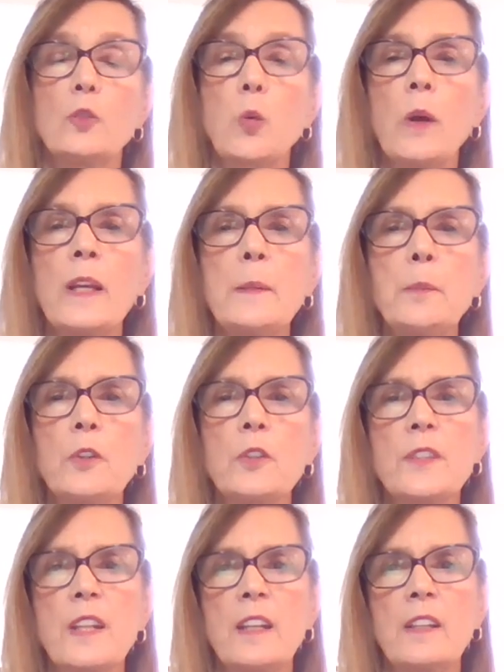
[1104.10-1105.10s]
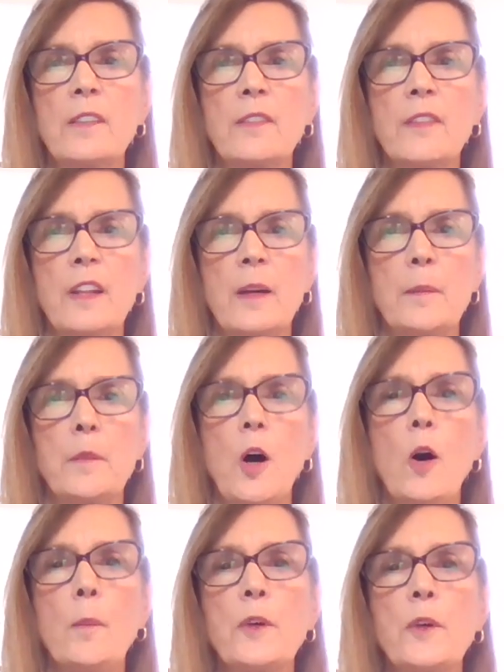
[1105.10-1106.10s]
20% of them
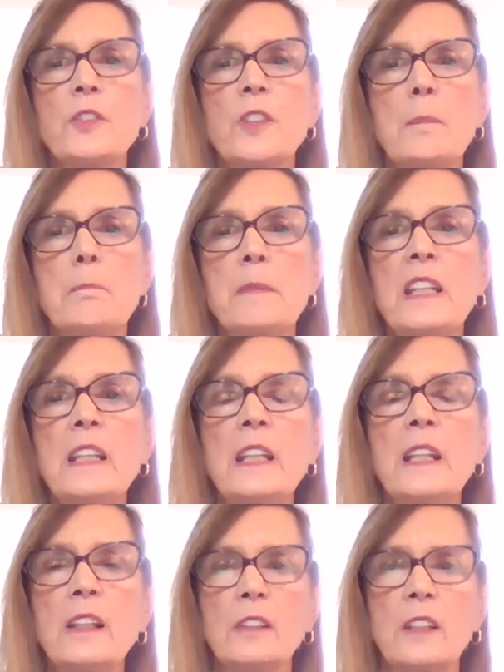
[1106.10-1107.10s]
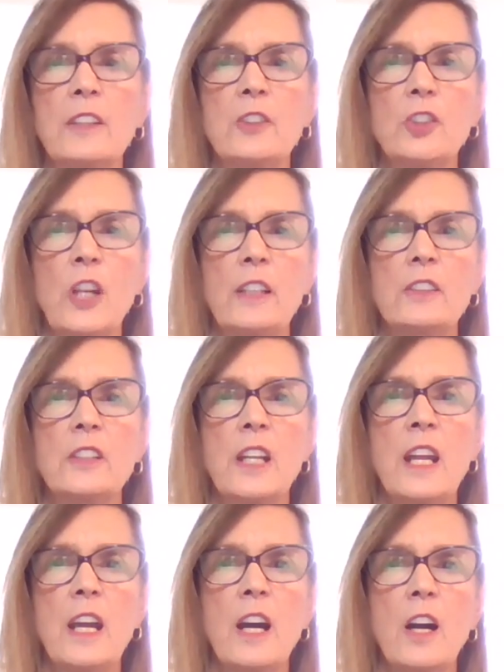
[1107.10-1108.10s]
almost immediately shut
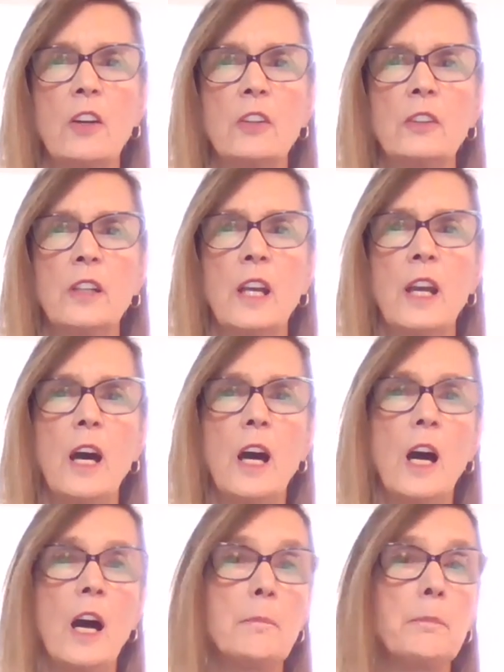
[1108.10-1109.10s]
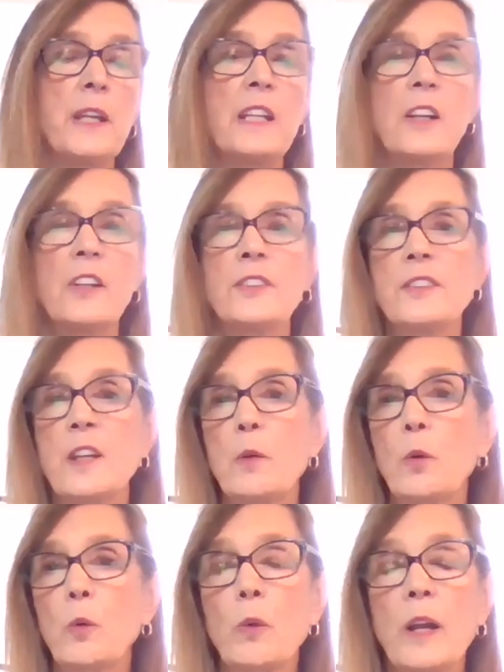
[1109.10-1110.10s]
down because they
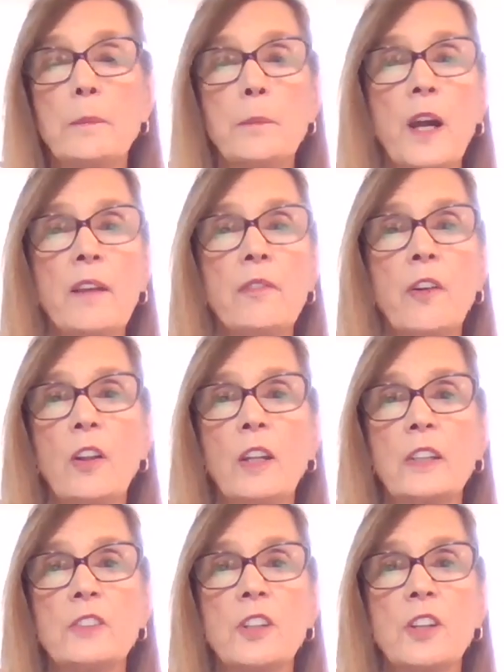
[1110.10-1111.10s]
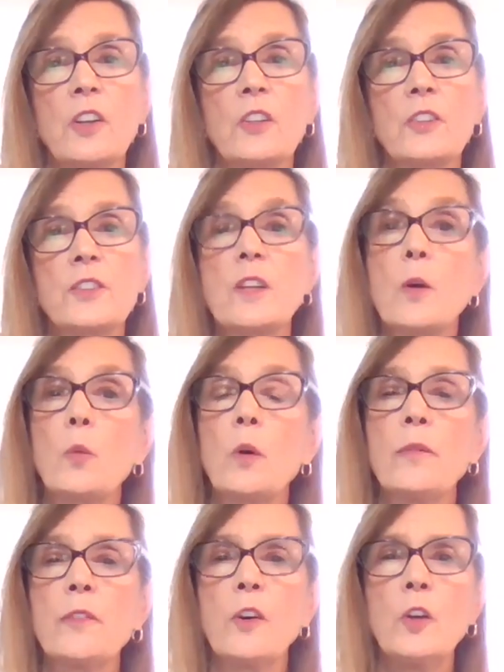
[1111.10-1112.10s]
were run by volunteers that
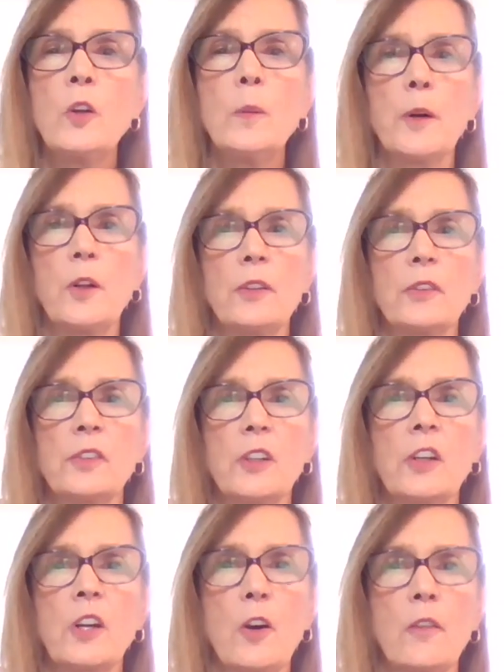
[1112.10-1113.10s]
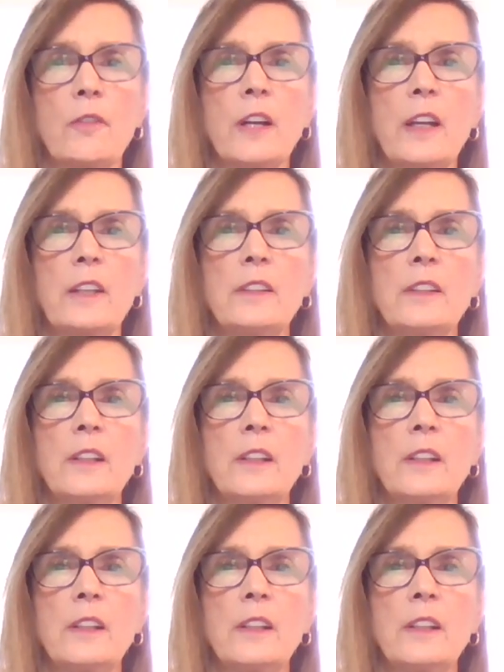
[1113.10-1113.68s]
were vulnerable to COVID.